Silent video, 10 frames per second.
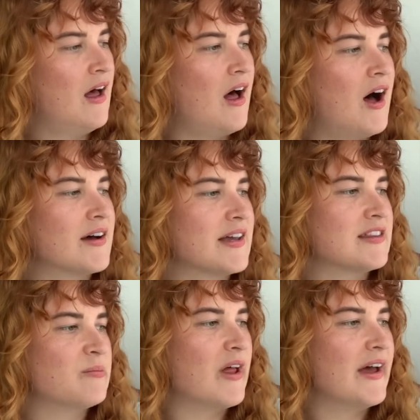"I'll get
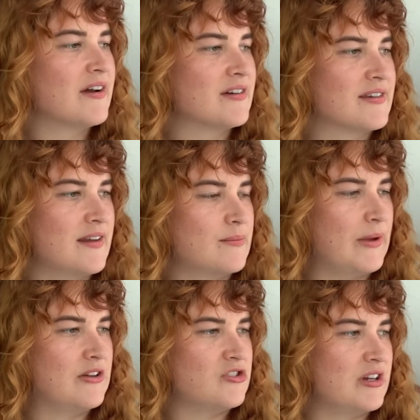the pliers," says
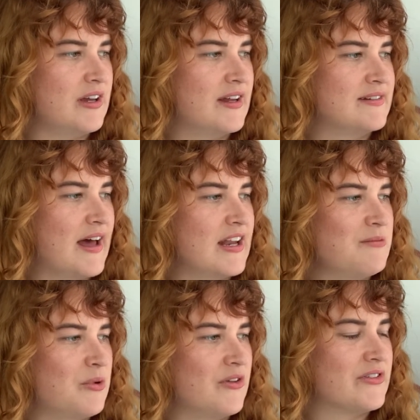Benji, and Daddy
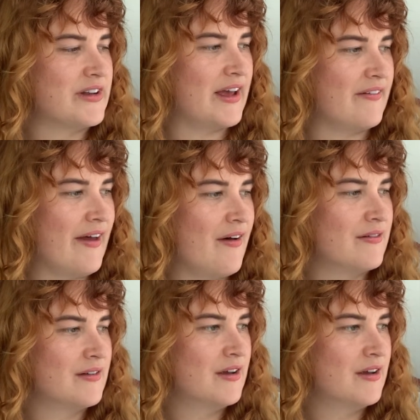pulls the nail out.